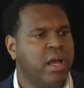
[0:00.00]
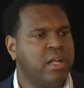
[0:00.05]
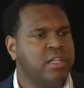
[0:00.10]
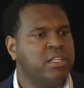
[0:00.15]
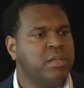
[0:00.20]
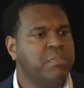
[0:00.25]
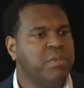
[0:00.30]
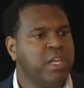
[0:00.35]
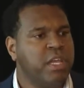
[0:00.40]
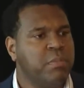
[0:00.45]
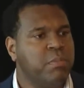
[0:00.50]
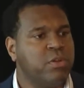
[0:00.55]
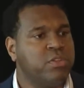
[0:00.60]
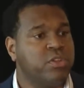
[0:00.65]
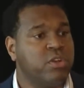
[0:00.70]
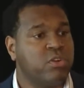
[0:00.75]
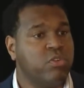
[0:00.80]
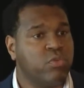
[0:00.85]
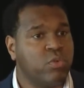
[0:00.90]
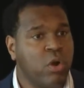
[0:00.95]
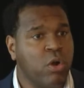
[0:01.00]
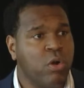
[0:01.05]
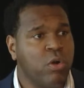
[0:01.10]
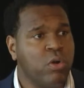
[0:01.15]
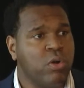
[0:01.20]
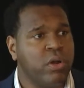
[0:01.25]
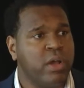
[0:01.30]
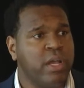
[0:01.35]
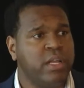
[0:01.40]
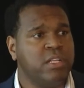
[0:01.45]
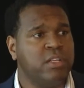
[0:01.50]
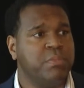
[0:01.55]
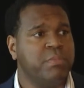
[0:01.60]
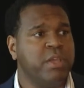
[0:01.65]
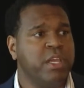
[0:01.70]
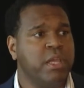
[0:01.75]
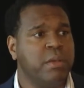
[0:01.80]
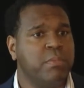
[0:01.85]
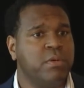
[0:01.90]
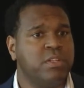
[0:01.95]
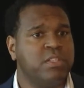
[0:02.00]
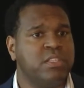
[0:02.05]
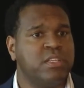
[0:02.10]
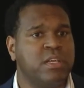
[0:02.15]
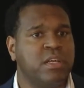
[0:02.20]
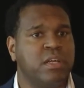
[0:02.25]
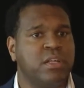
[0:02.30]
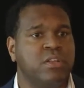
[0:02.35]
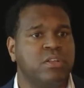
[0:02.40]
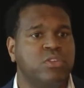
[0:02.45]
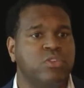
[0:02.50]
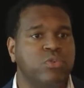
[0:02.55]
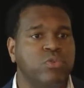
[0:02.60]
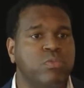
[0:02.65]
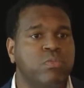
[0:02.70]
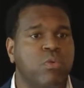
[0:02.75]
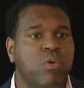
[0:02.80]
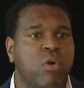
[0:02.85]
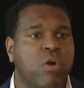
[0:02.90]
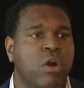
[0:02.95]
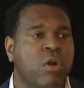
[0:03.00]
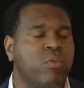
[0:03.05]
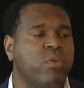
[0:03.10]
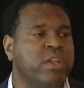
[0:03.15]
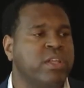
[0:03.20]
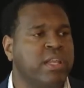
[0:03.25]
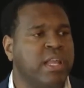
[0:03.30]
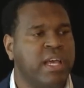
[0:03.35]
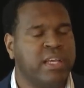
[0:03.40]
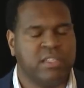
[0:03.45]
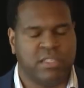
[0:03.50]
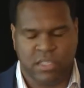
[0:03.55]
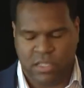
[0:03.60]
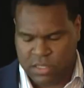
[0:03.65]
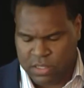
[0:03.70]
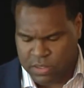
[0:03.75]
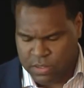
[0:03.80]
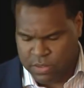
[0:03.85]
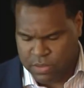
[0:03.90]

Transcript: to be able to grow and to be able to do more with less.